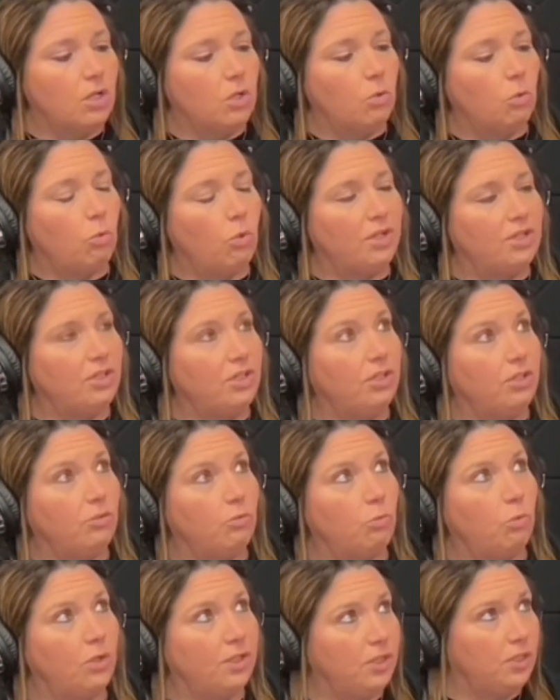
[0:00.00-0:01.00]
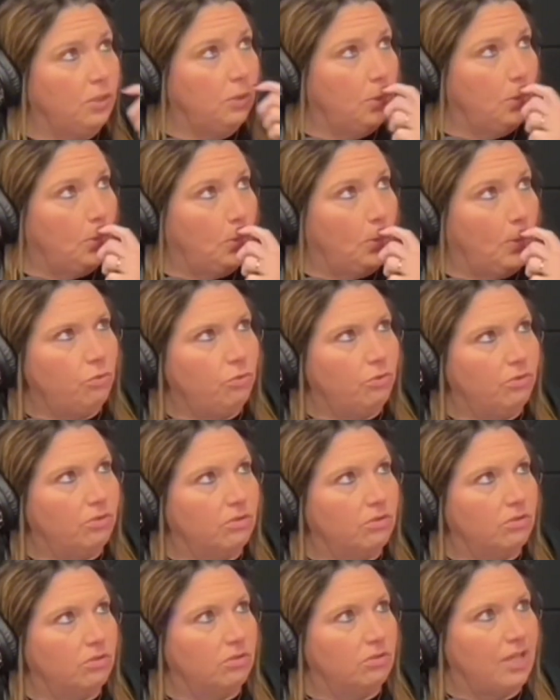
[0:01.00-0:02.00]
What are you
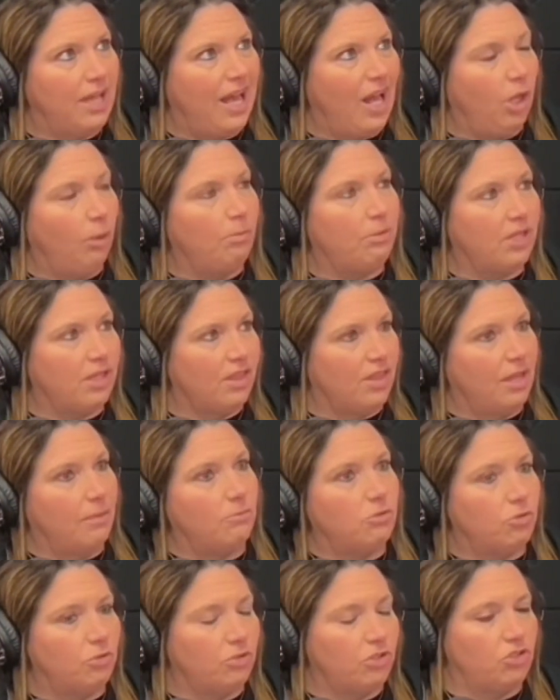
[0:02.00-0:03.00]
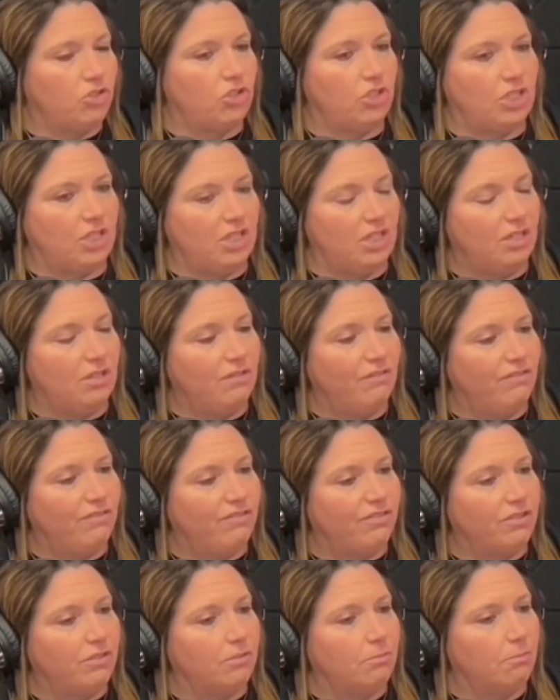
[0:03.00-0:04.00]
helping them to
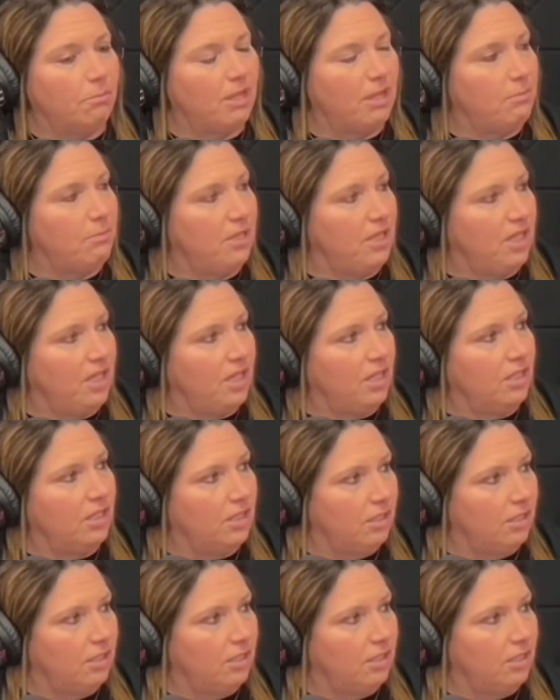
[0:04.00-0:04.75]
achieve by being in